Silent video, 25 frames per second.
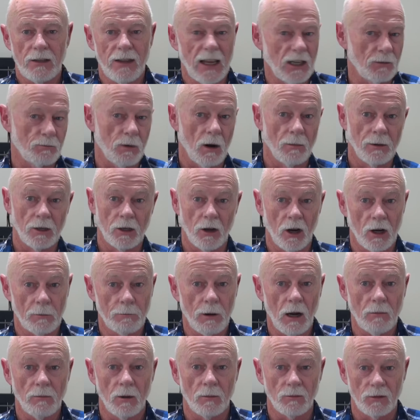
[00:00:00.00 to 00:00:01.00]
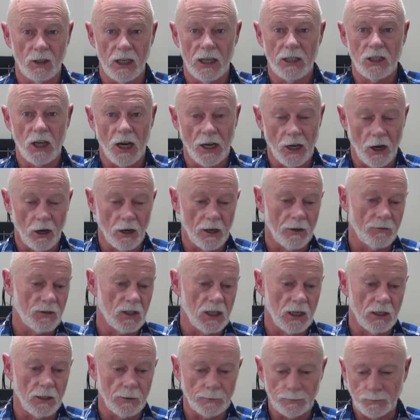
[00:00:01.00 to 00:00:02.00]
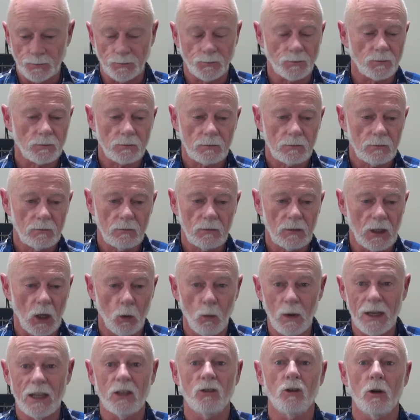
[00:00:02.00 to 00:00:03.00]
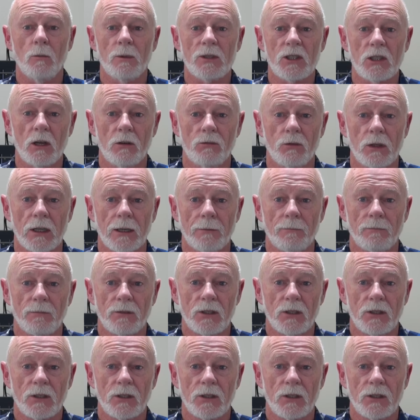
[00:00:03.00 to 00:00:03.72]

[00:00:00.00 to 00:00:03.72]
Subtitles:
That's probably not a problem. DJI have said, we can do it with software.